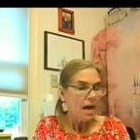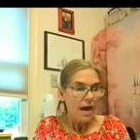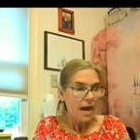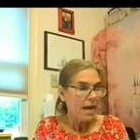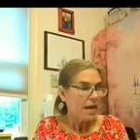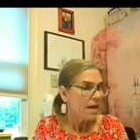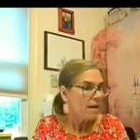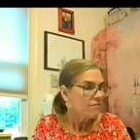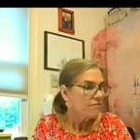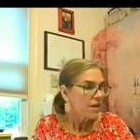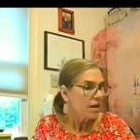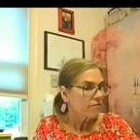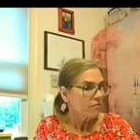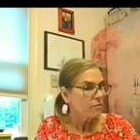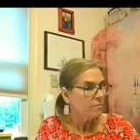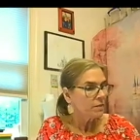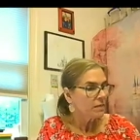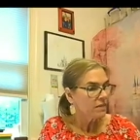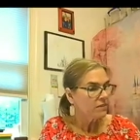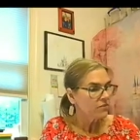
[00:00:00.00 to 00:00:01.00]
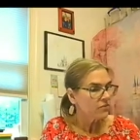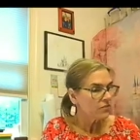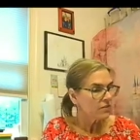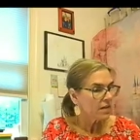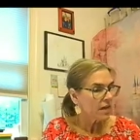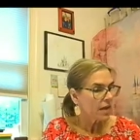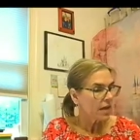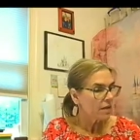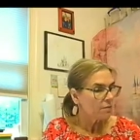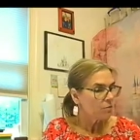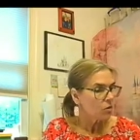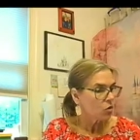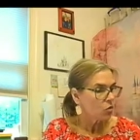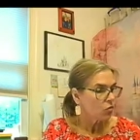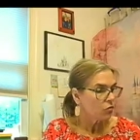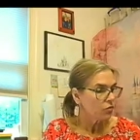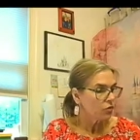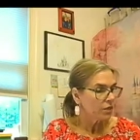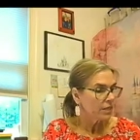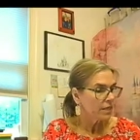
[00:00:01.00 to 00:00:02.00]
I have everybody's name
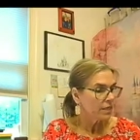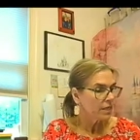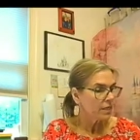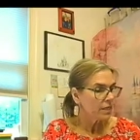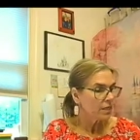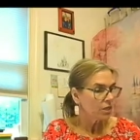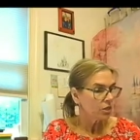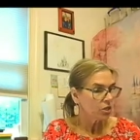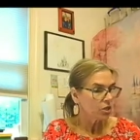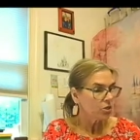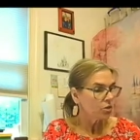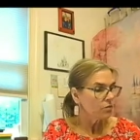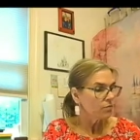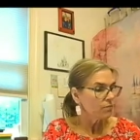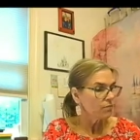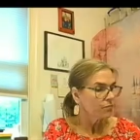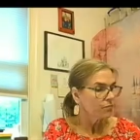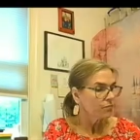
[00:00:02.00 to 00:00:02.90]
over here.